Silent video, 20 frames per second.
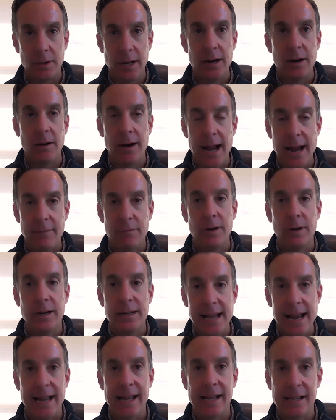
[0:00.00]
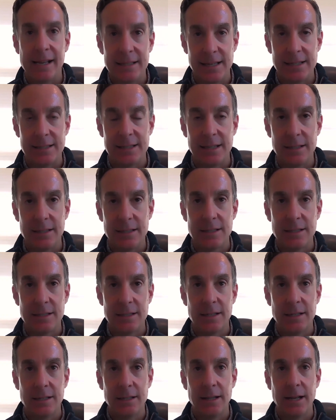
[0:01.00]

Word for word: in our everyday existence